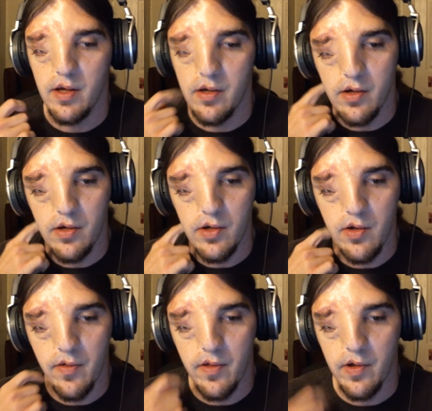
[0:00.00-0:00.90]
the
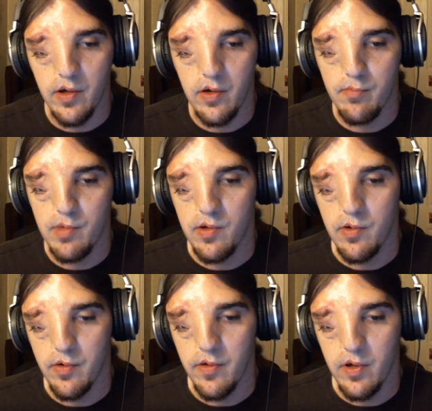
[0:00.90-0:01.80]
you know the
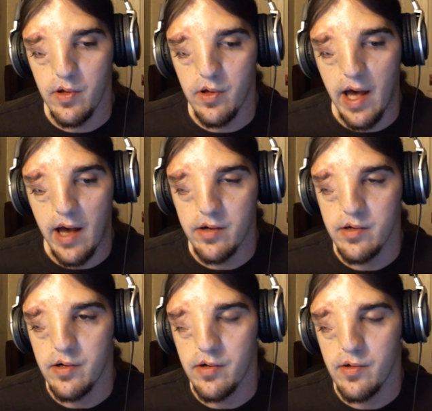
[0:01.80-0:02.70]
humans or the
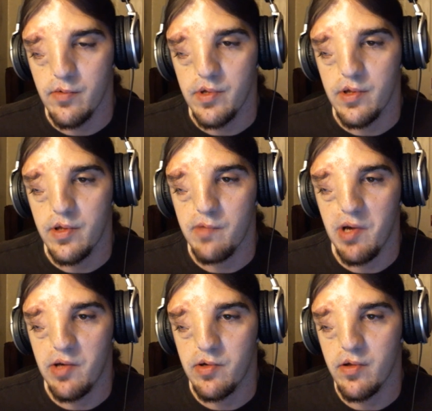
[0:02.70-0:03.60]
actors with
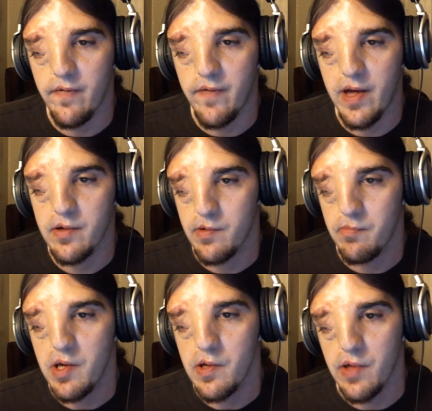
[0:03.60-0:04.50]
the special
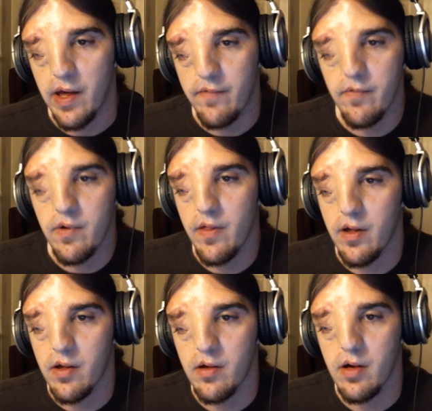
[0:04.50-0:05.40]
effects because
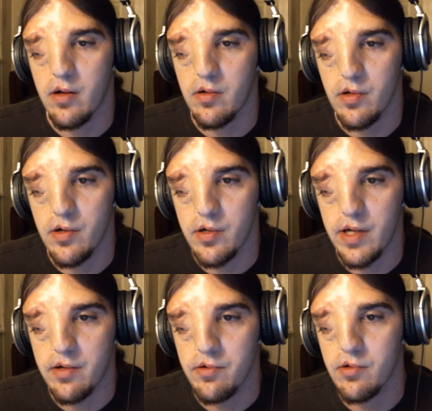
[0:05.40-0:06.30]
everything kind of
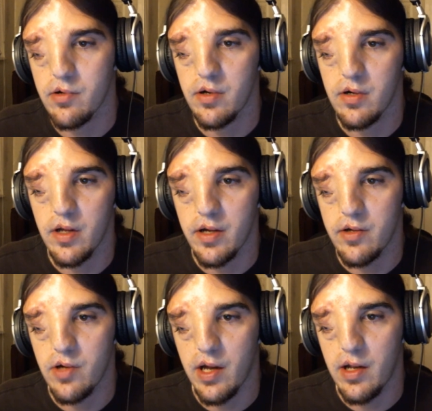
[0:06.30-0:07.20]
looked extra
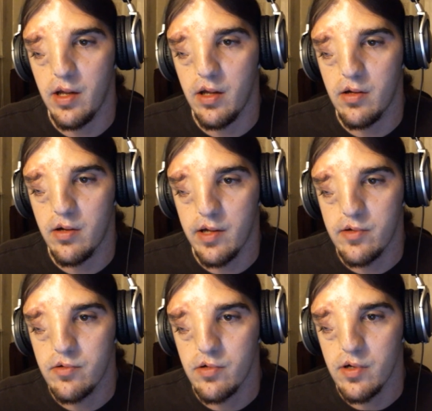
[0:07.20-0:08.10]
like shiny
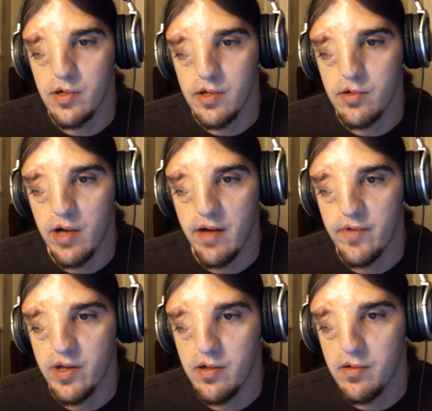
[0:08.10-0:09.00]
and extra
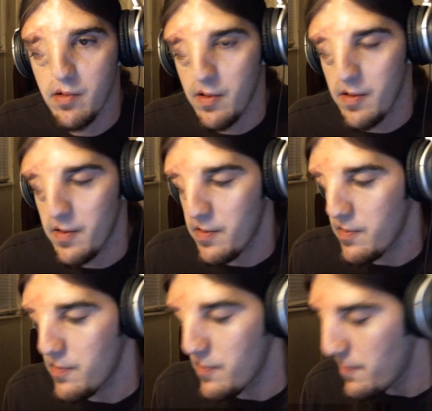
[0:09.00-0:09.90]
extravagant.
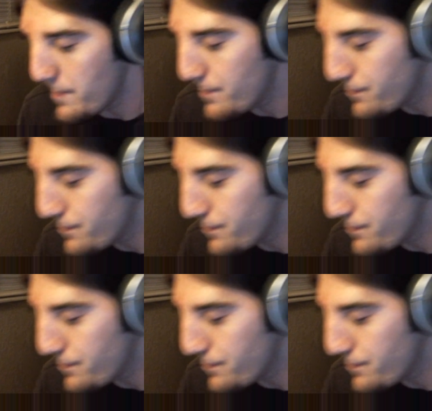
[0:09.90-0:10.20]
Mm-hmm.